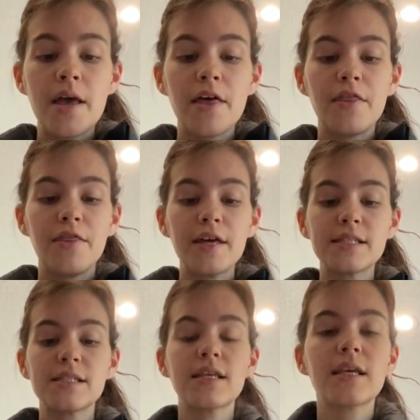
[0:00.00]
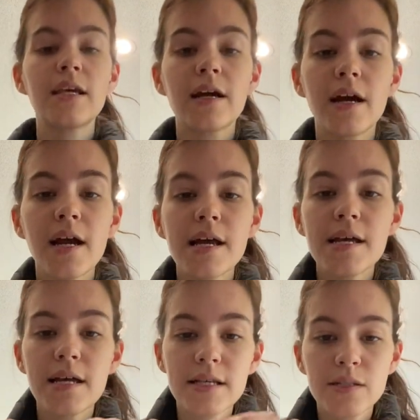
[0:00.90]
This here
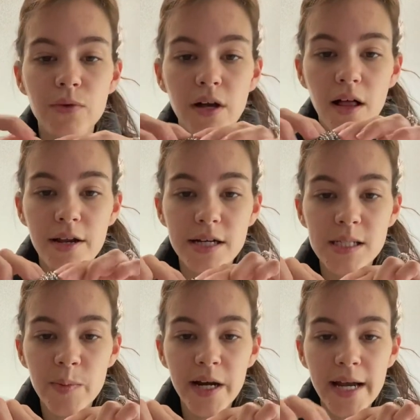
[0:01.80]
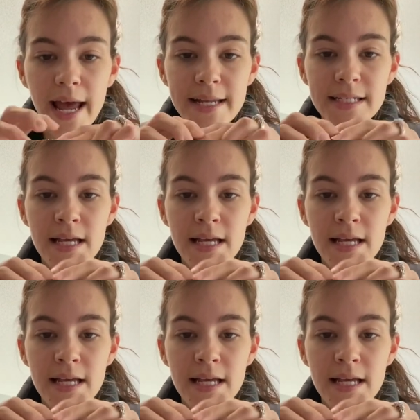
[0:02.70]
is, we call it our Spiri net.